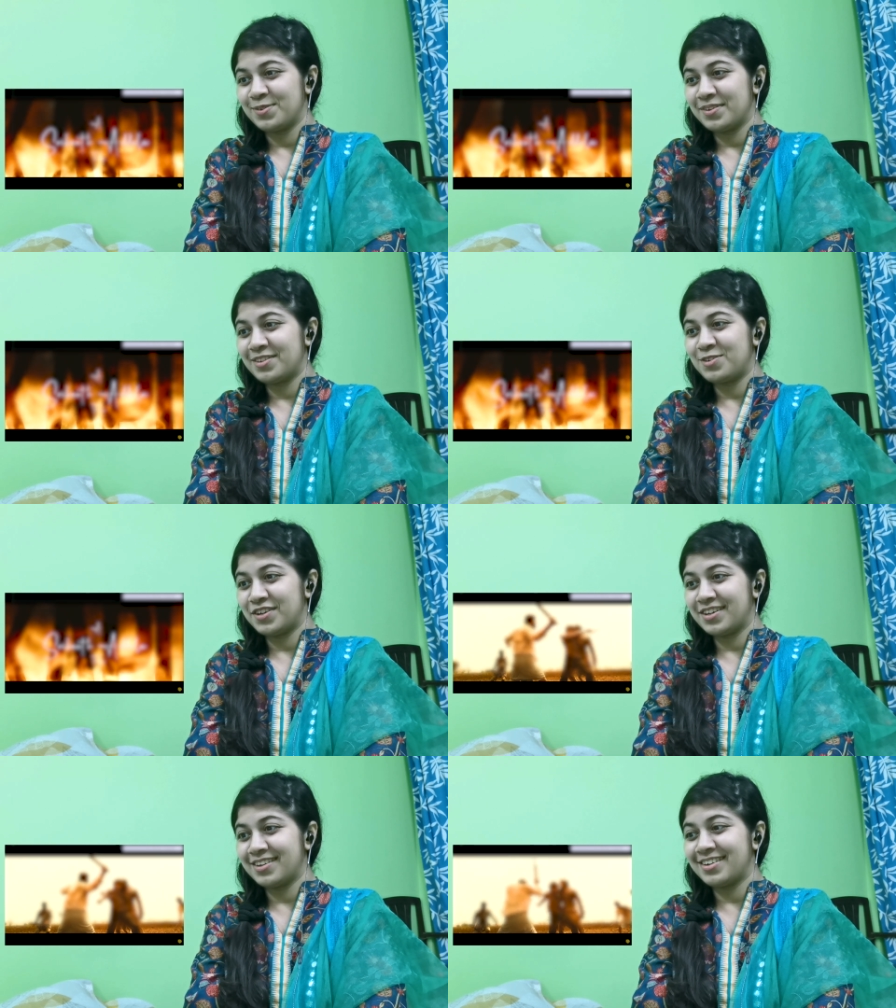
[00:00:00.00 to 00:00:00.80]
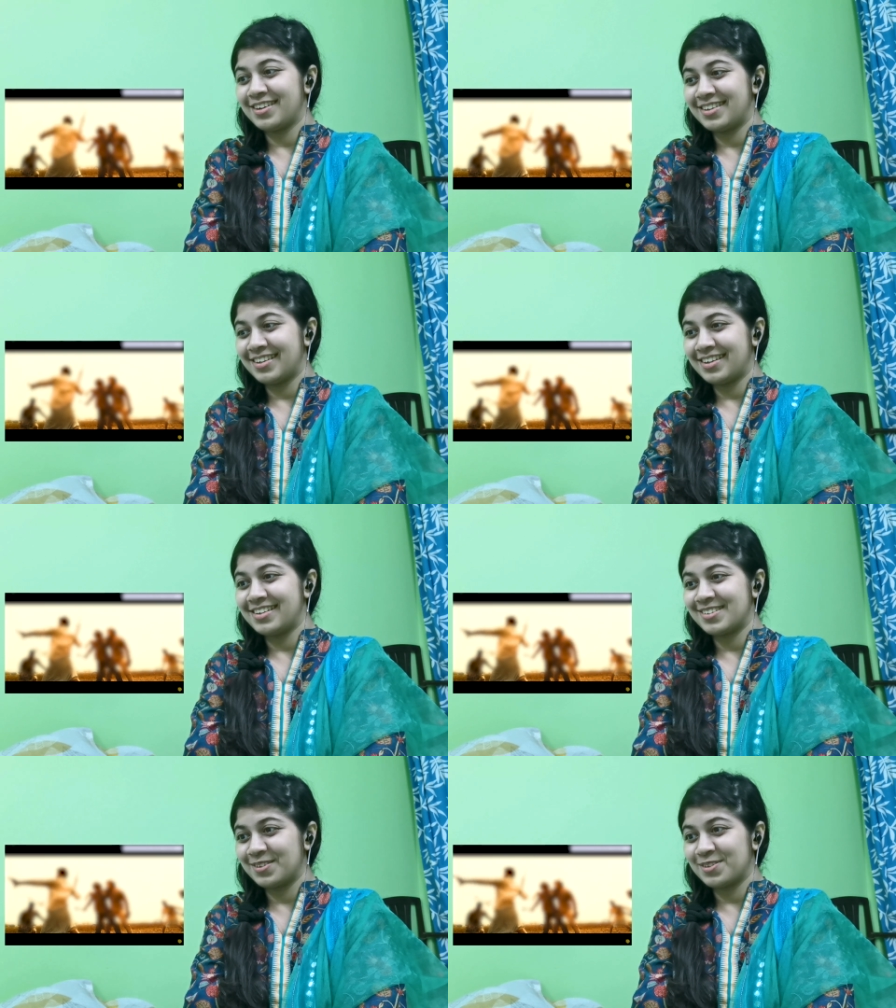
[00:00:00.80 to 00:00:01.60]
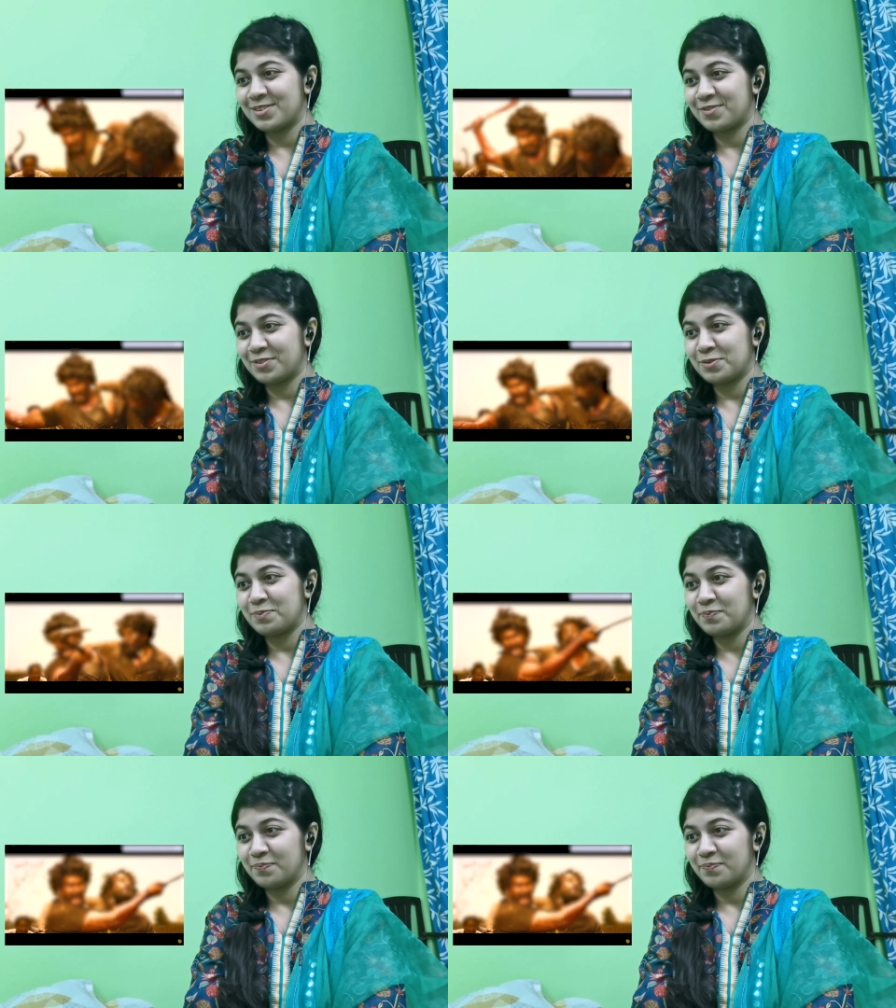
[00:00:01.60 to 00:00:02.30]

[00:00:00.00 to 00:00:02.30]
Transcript: So it's Srikanth Addala source for.